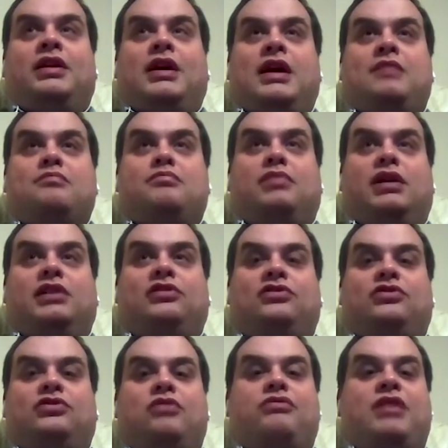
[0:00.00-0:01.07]
a
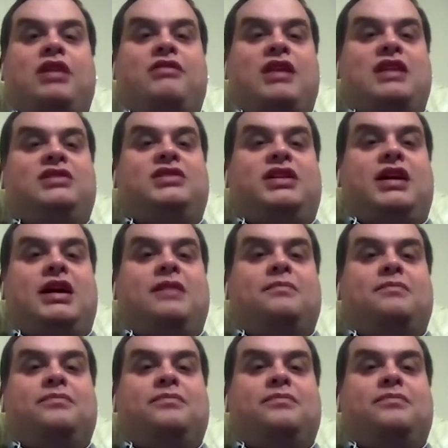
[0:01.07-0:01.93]
Maestro rear end in it,